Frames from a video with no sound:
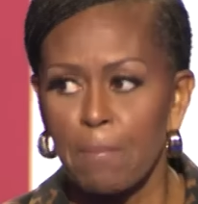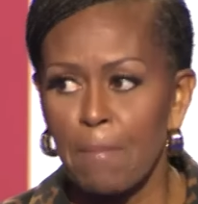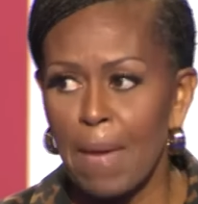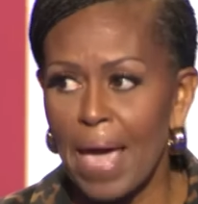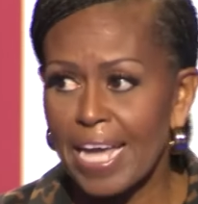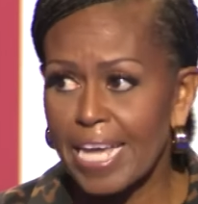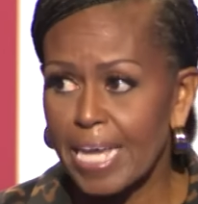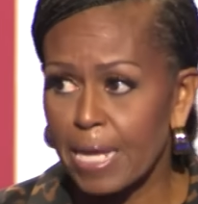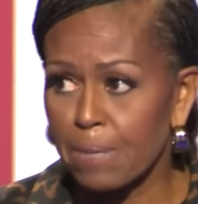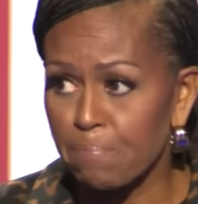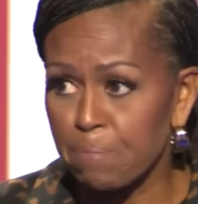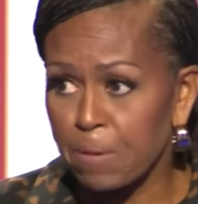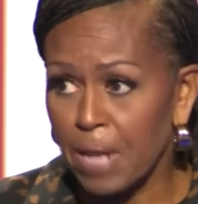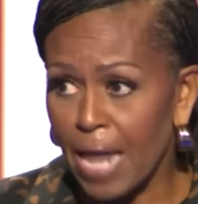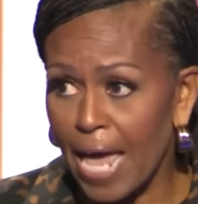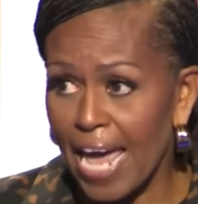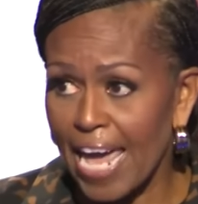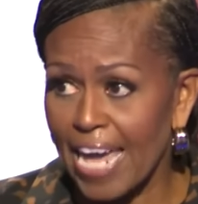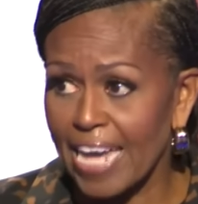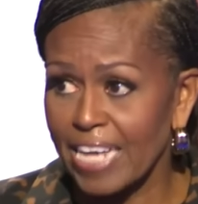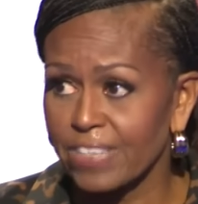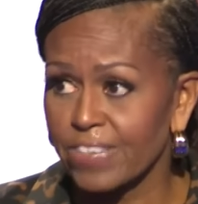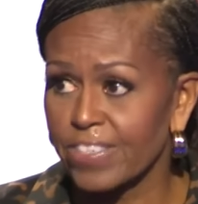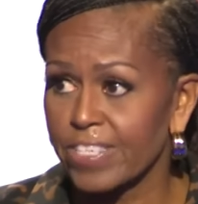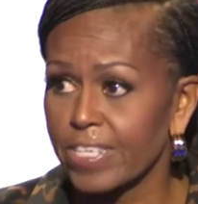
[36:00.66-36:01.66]
make it
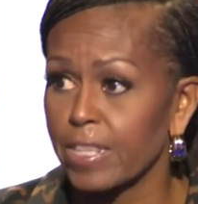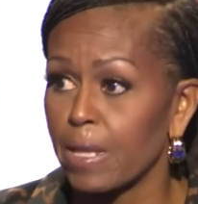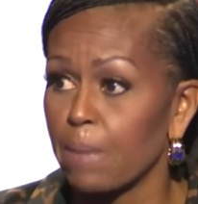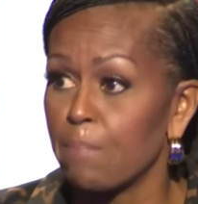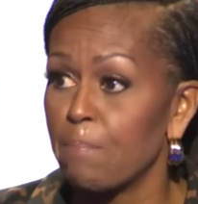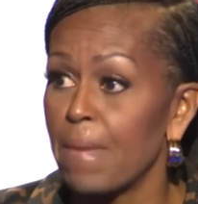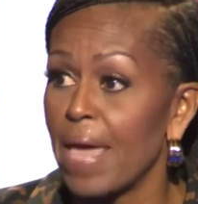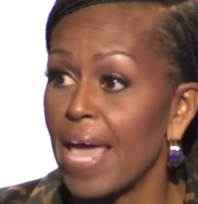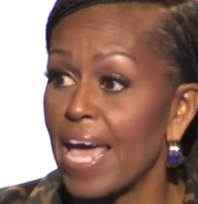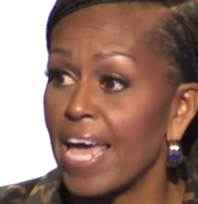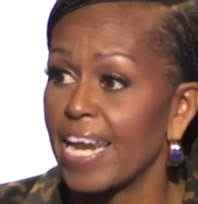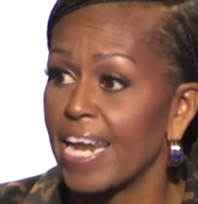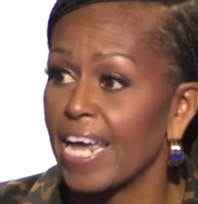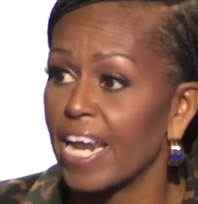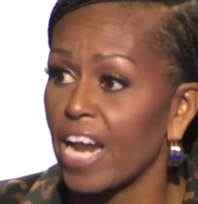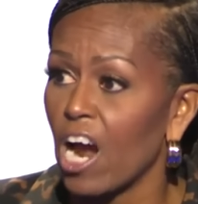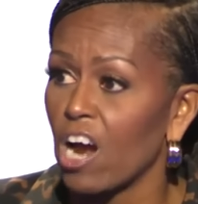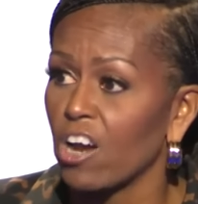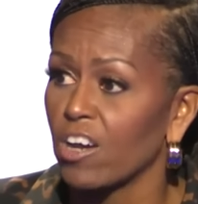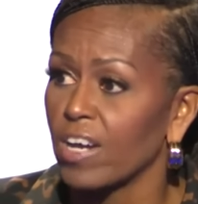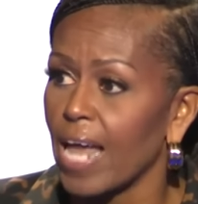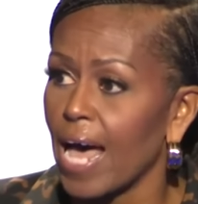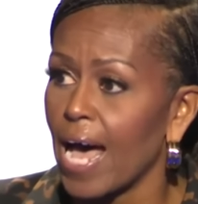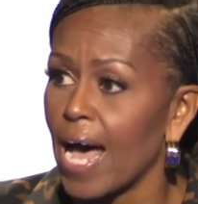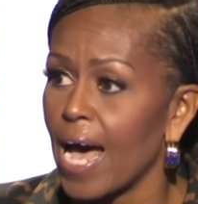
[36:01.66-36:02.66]
plain to the men in
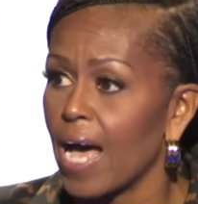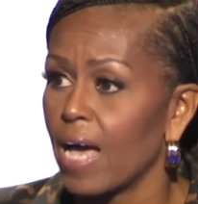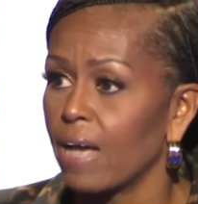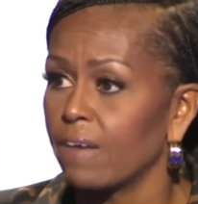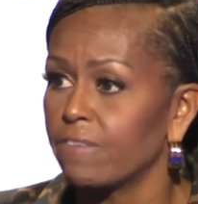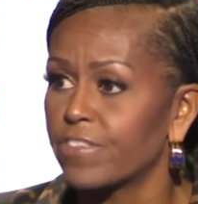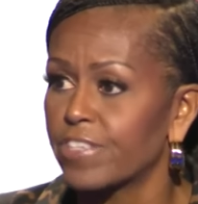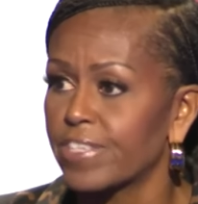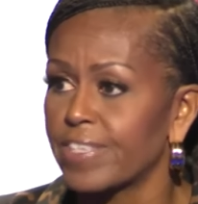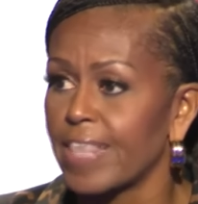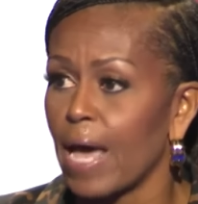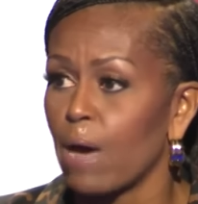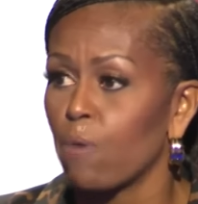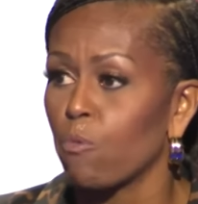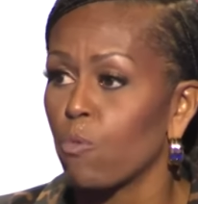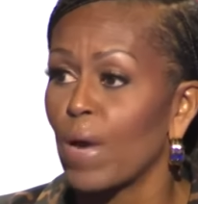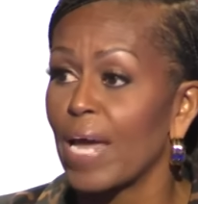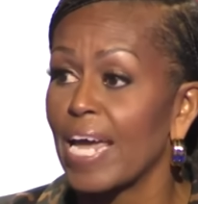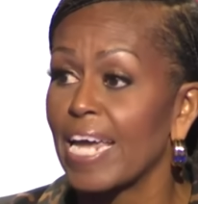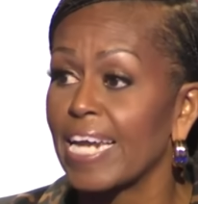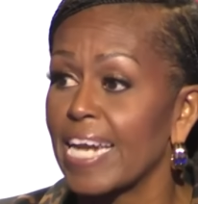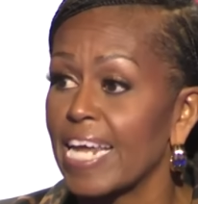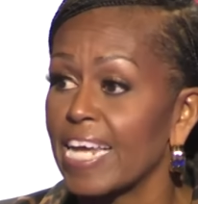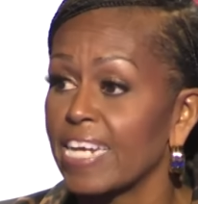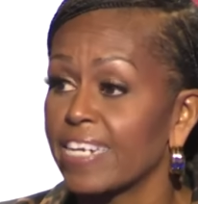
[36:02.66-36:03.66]
our lives that
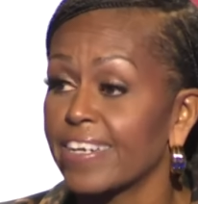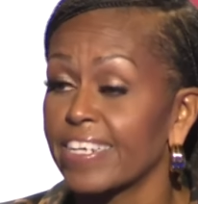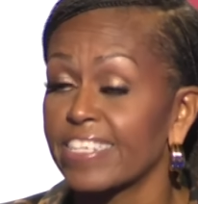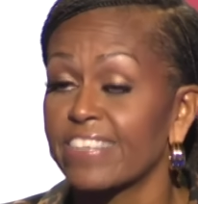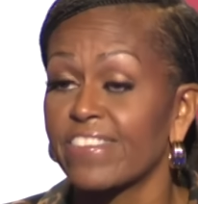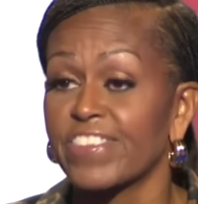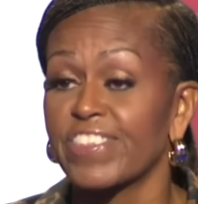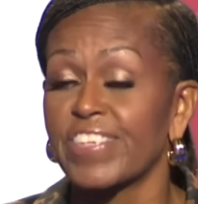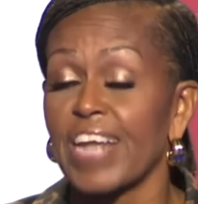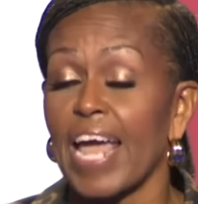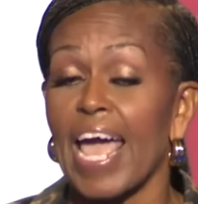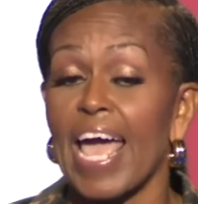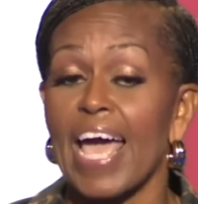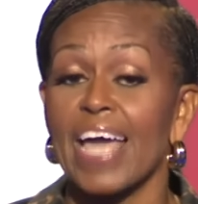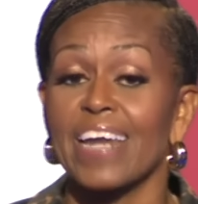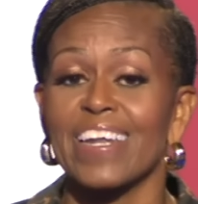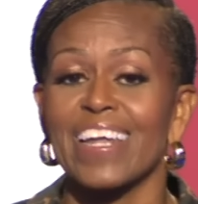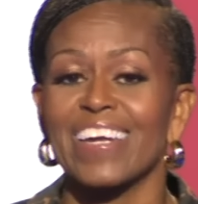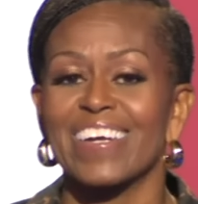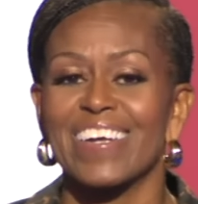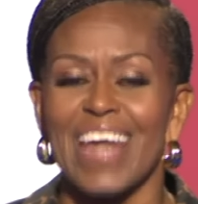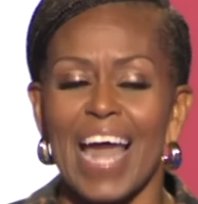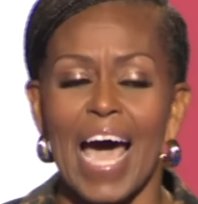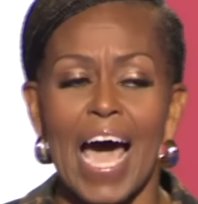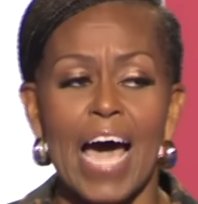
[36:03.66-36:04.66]
we need to stand
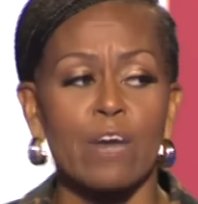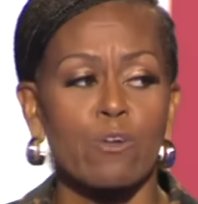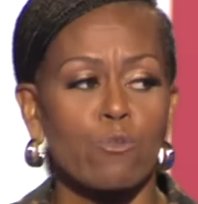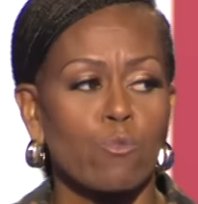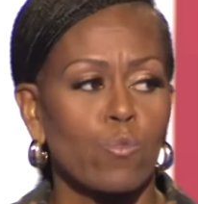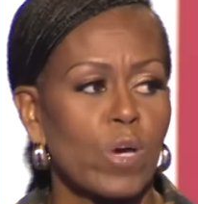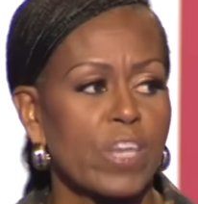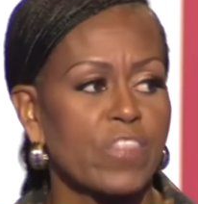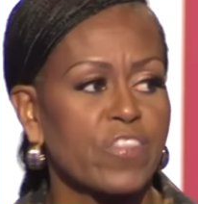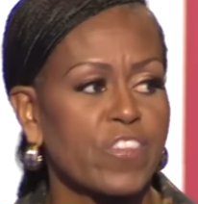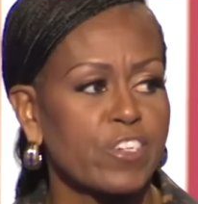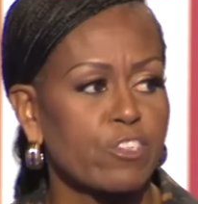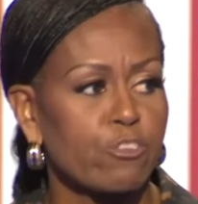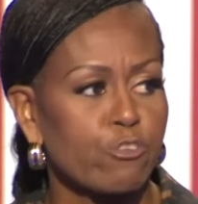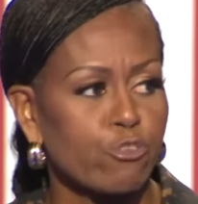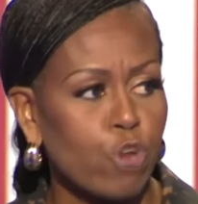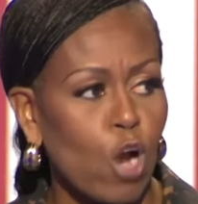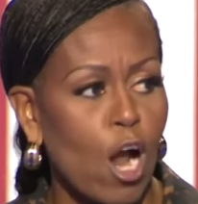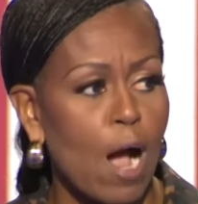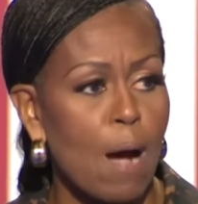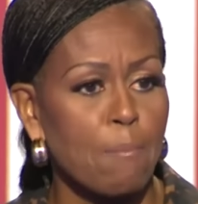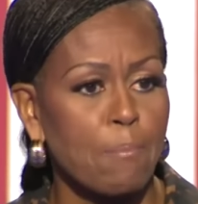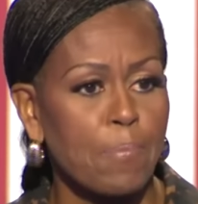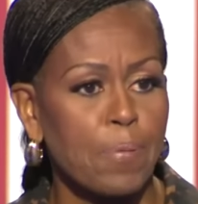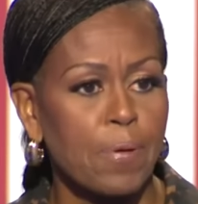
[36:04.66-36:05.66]
not with
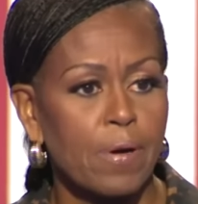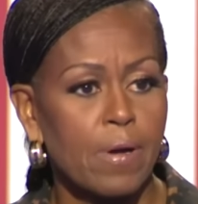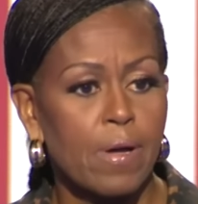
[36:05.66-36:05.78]
Trump,